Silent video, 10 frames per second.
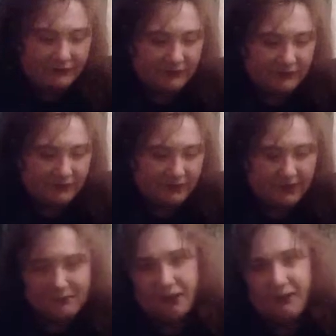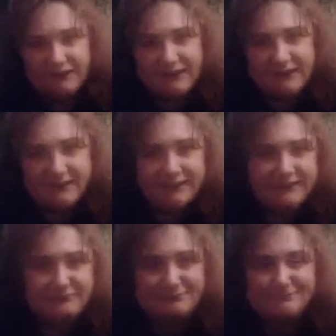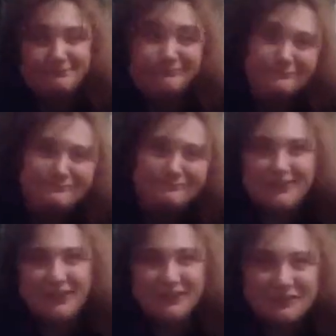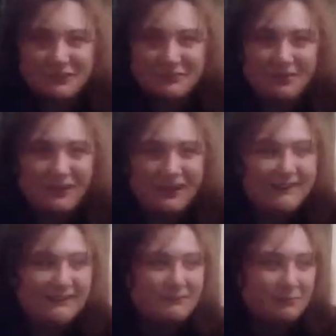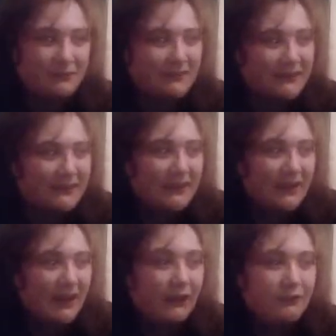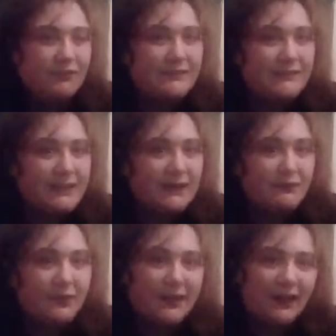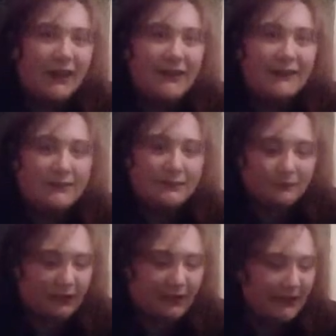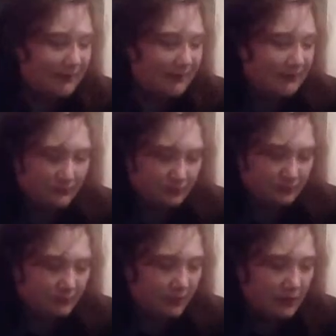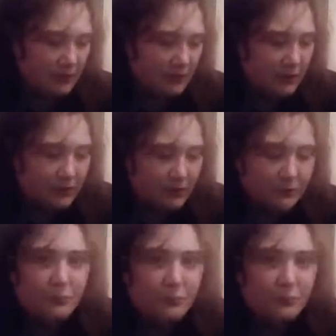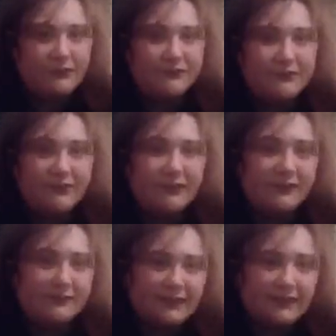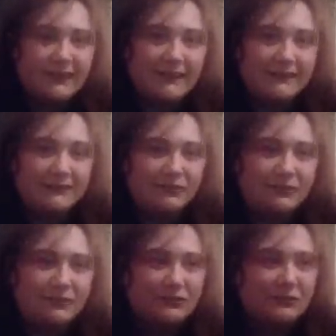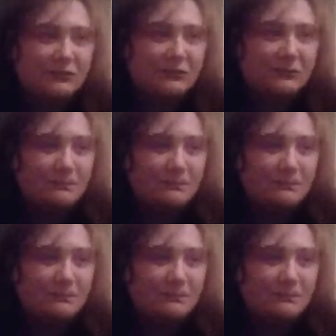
that we all need at some point, but I just never had that want or need to